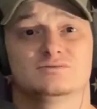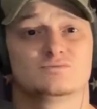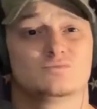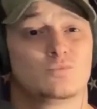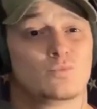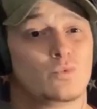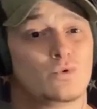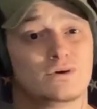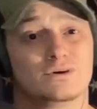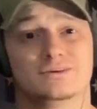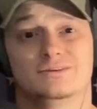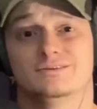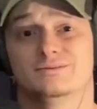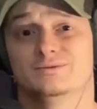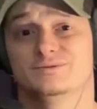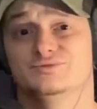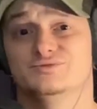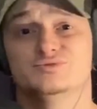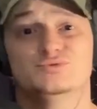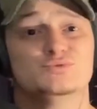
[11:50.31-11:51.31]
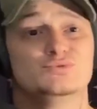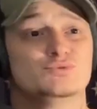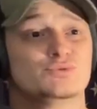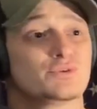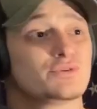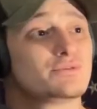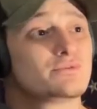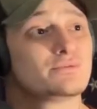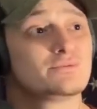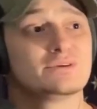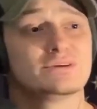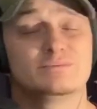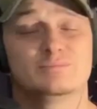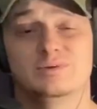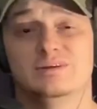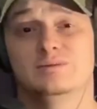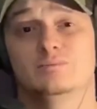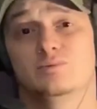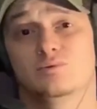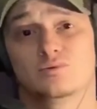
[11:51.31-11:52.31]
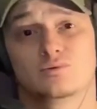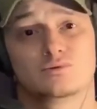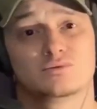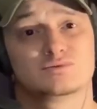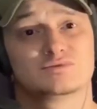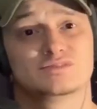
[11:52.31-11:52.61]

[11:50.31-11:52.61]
one or two or three people